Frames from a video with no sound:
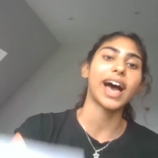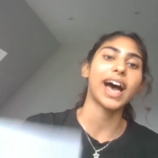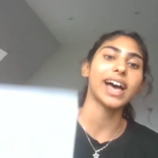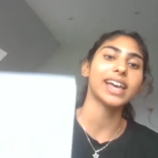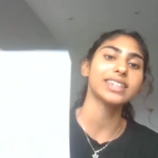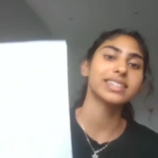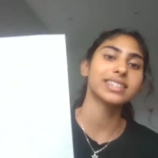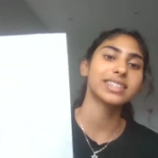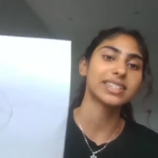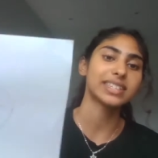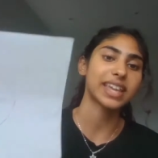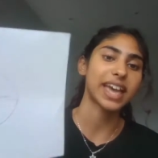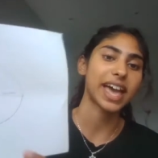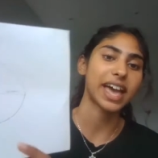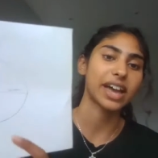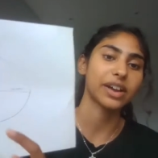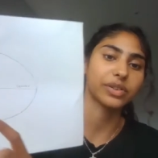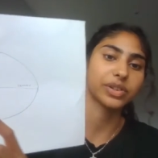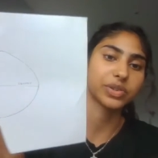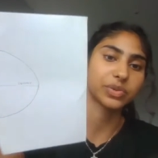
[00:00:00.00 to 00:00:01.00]
as this
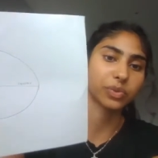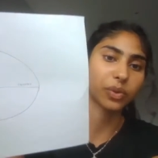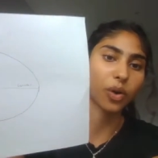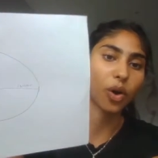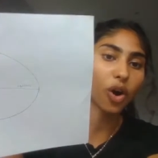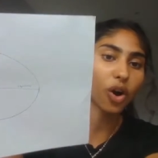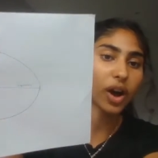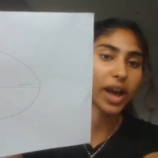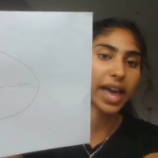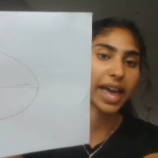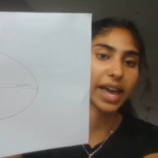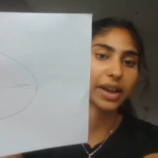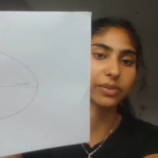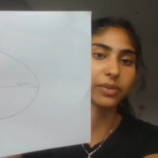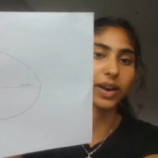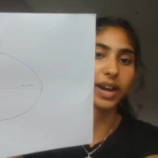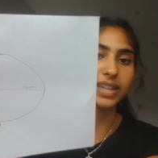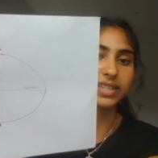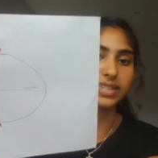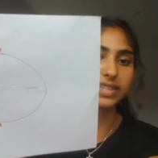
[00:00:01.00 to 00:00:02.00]
air is hot air
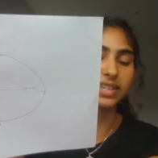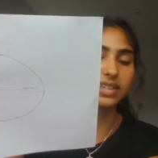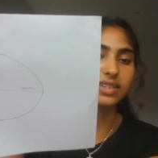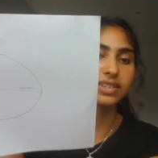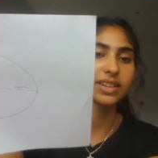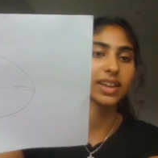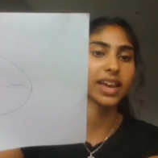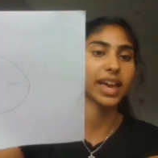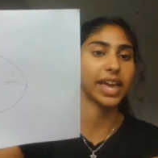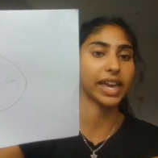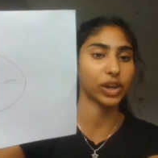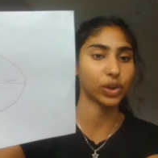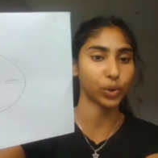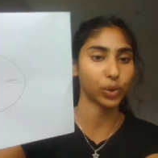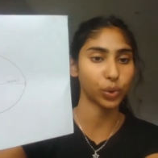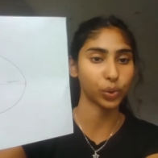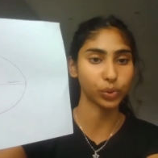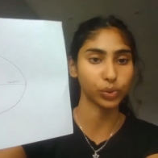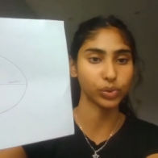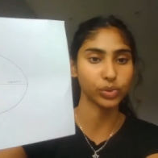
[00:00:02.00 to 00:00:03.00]
rises, it
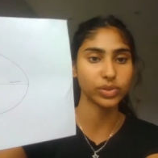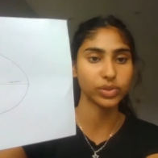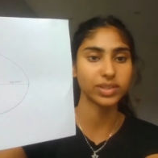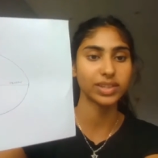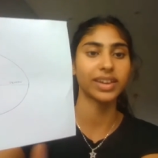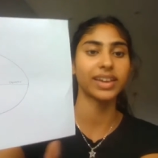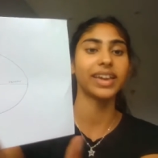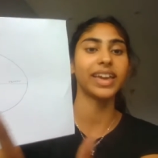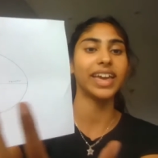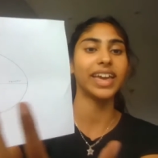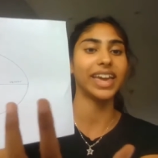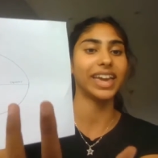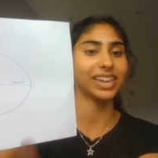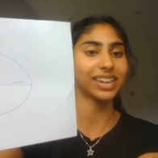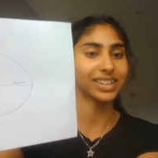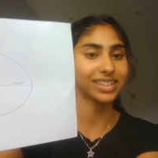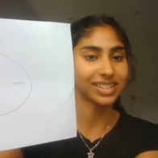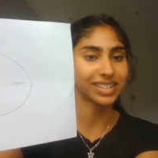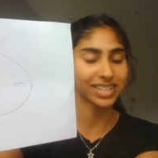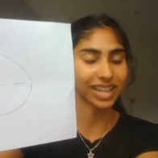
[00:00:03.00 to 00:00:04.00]
cools,
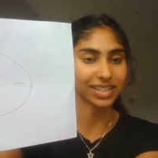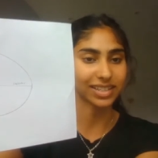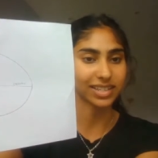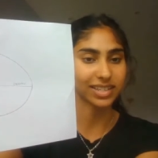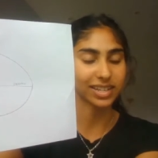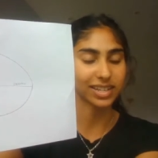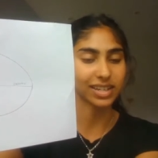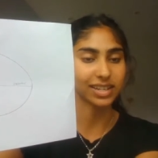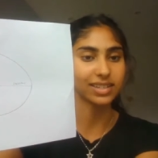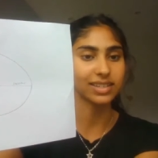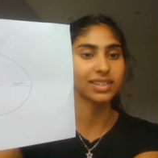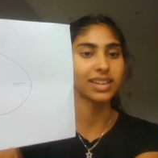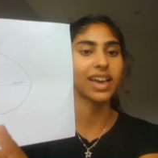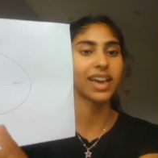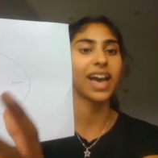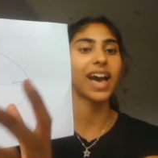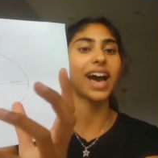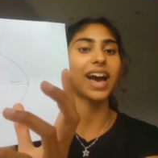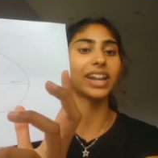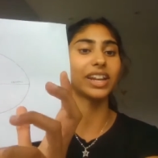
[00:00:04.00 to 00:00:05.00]
it condenses,
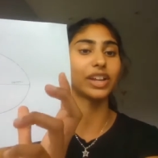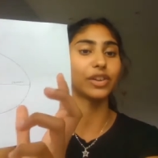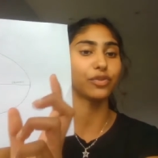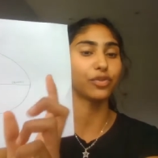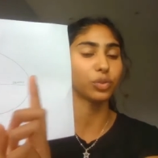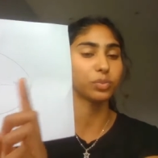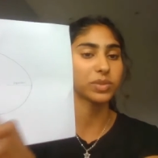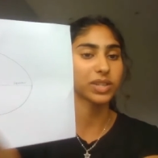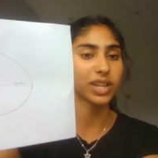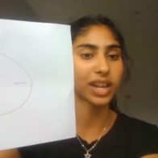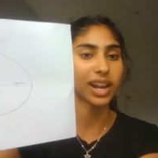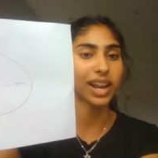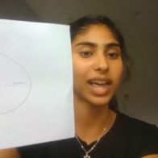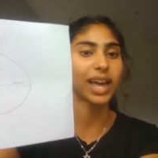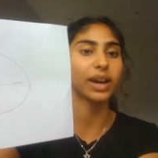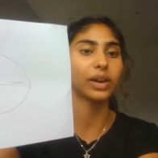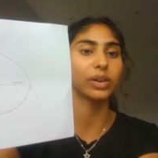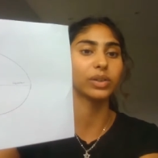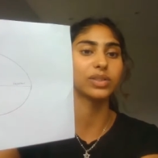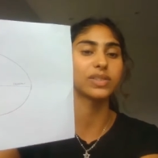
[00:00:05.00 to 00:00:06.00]
and it forms
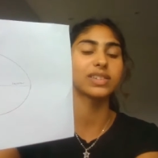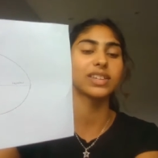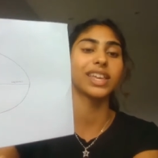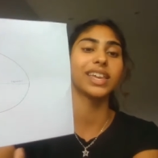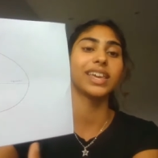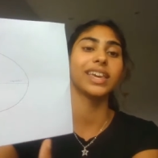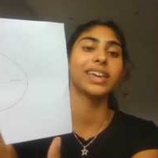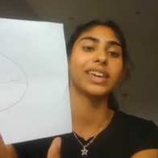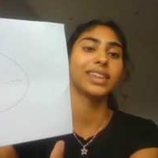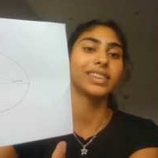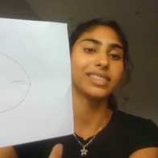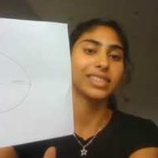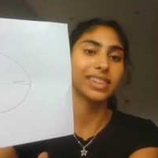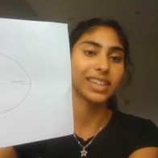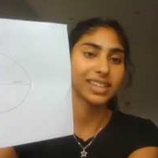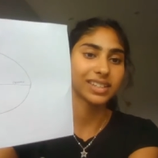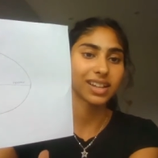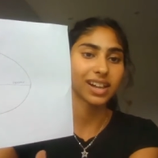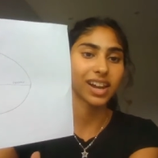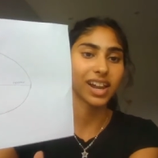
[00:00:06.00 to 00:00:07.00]
clouds.
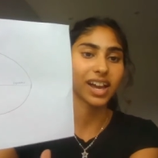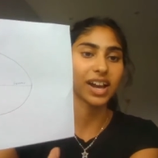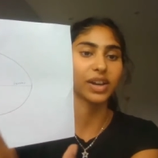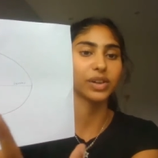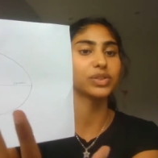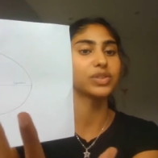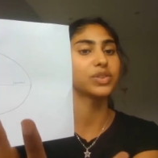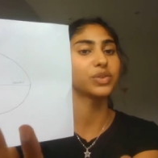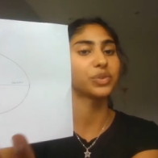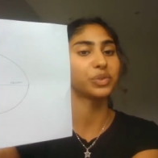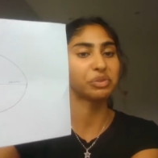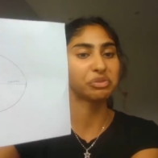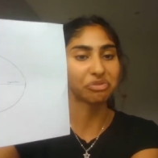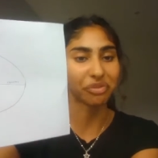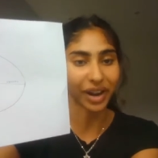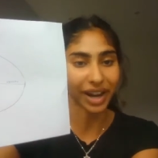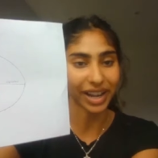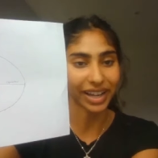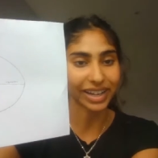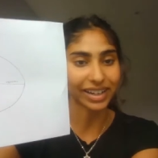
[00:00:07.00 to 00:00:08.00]
These clouds
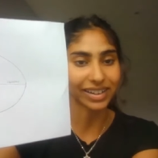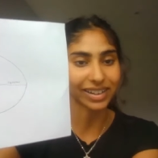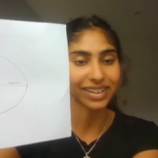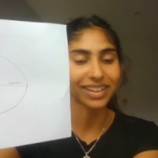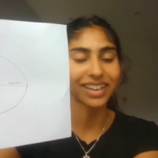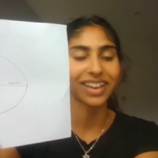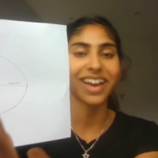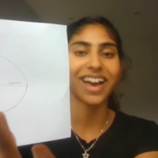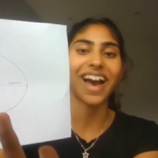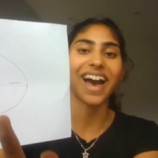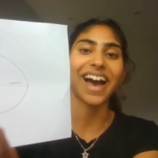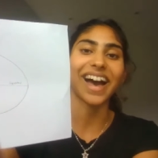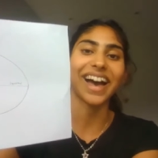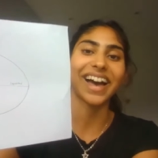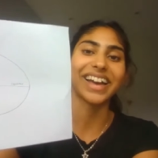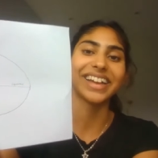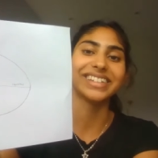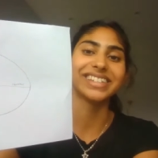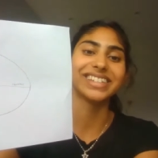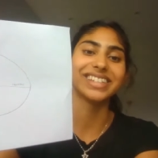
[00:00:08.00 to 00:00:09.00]
rain,
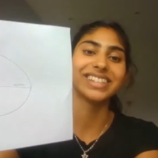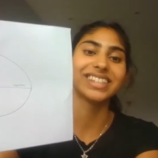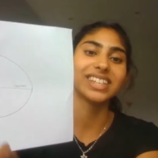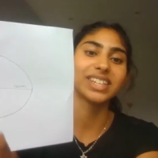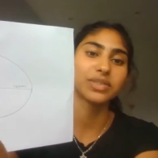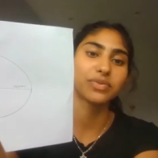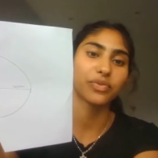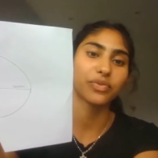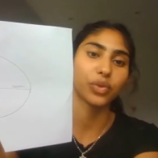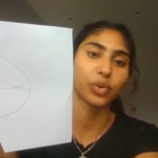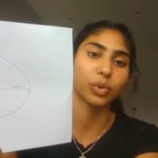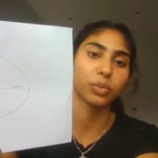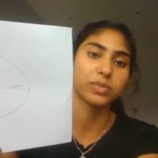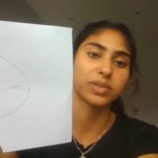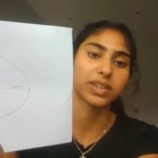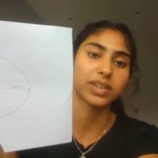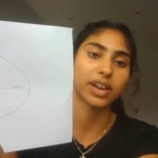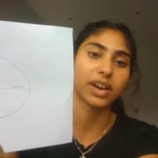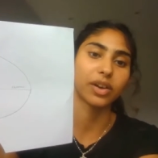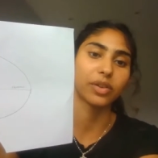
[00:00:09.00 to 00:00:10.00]
and this
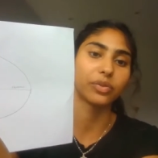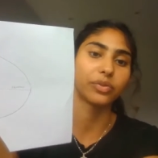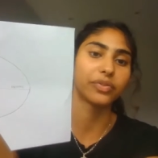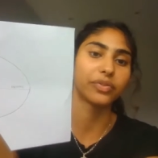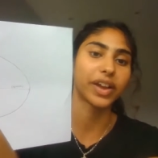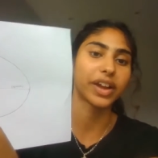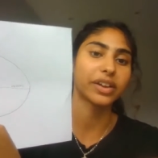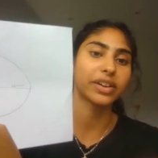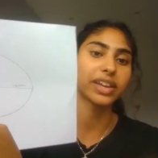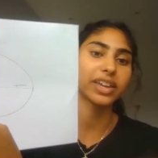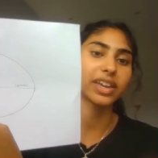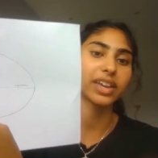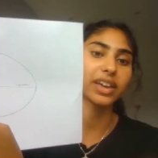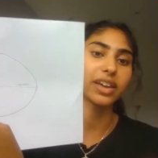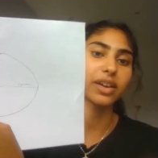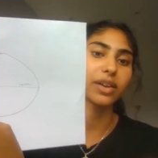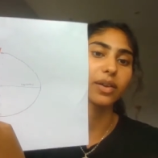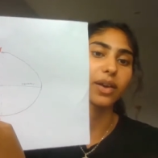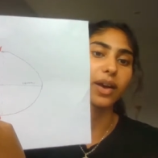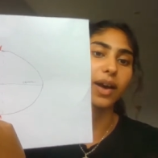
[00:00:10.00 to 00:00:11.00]
forms a very
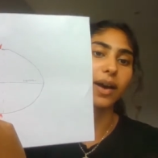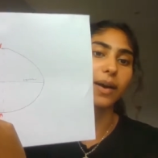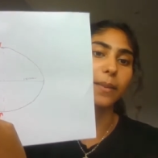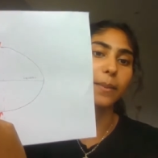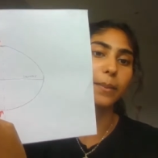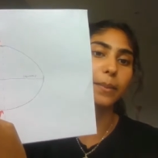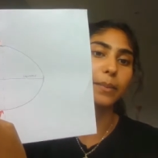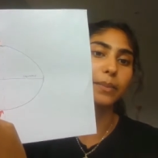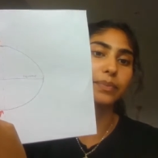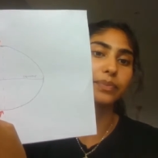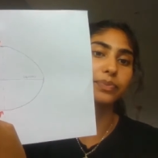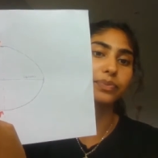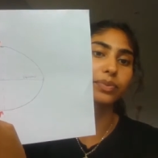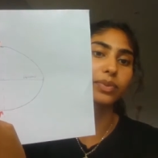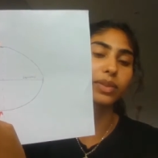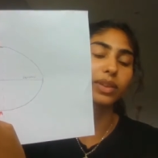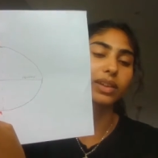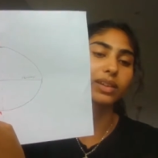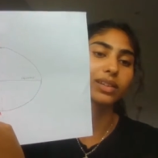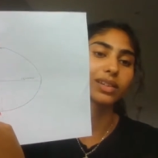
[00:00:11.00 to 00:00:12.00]
um,
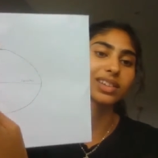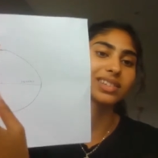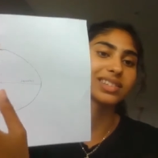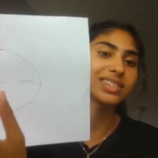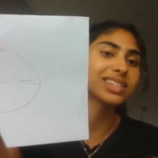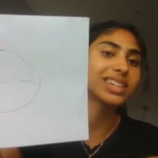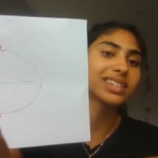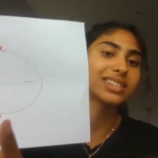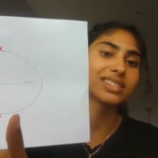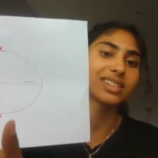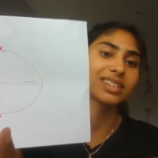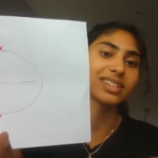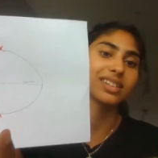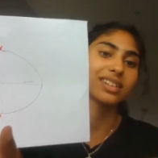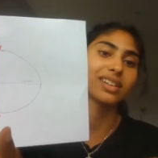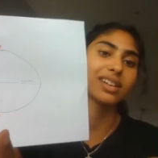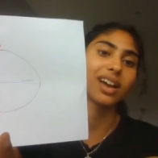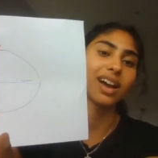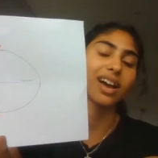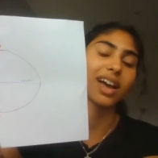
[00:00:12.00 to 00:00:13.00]
consistent